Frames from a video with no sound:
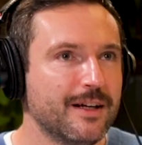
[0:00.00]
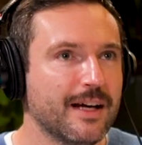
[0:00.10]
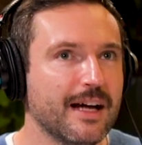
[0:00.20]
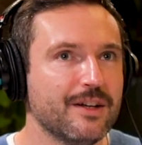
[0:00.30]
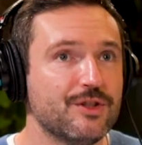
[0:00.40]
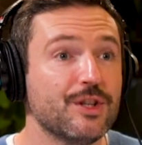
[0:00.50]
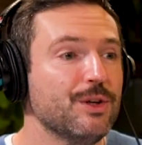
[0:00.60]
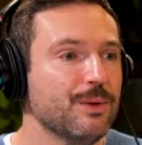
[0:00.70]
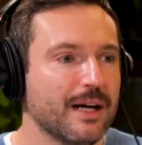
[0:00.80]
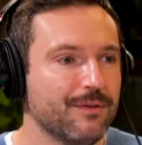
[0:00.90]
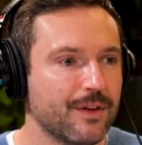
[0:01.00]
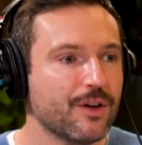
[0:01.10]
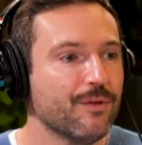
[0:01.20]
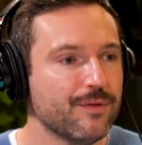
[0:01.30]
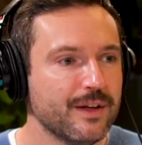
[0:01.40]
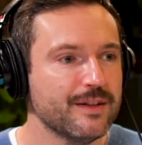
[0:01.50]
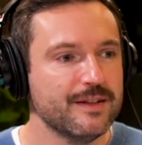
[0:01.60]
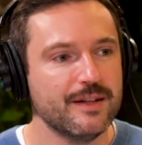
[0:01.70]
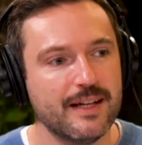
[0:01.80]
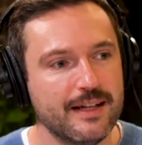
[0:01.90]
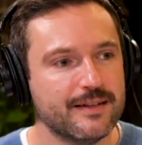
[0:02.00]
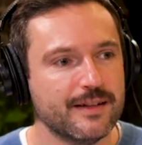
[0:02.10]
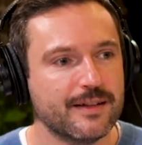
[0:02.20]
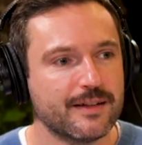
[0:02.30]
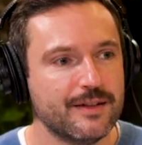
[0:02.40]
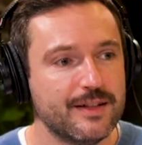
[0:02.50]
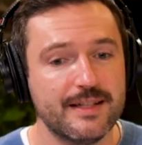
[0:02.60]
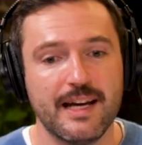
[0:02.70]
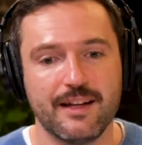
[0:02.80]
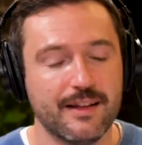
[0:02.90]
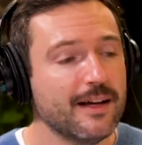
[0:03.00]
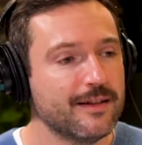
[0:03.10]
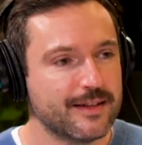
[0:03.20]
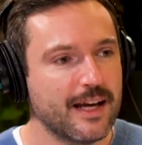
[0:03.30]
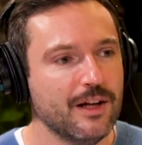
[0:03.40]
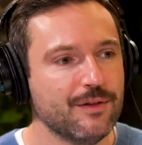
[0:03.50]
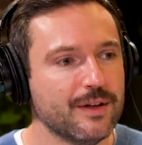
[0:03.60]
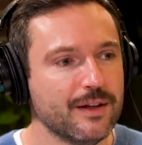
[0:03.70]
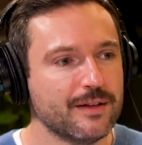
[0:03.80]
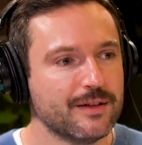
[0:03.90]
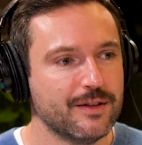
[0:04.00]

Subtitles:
And do you have the confidence in the data to take that scale of a